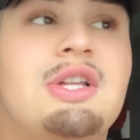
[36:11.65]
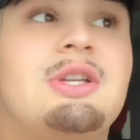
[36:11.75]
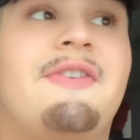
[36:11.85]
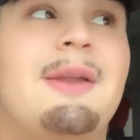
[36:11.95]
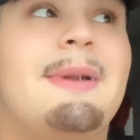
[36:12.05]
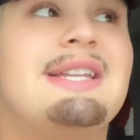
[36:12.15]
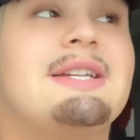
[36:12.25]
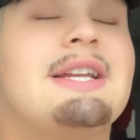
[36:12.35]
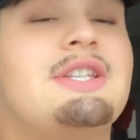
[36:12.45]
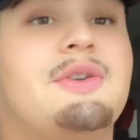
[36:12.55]
So if anybody's
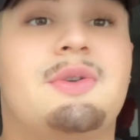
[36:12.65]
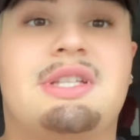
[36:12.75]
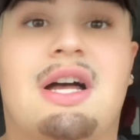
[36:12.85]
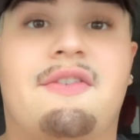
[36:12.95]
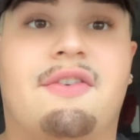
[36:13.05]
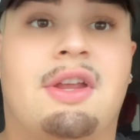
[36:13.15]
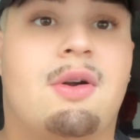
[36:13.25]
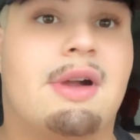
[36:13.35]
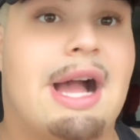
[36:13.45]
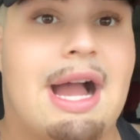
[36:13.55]
looking to do stuff, you
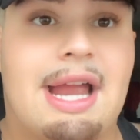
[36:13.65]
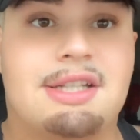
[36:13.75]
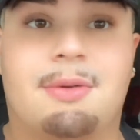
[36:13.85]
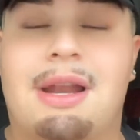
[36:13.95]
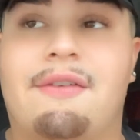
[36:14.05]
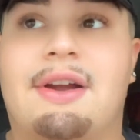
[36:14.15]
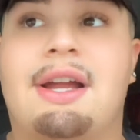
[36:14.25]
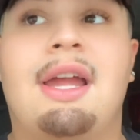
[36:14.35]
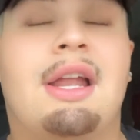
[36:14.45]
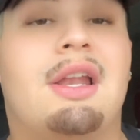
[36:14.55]
know, guys or whatever,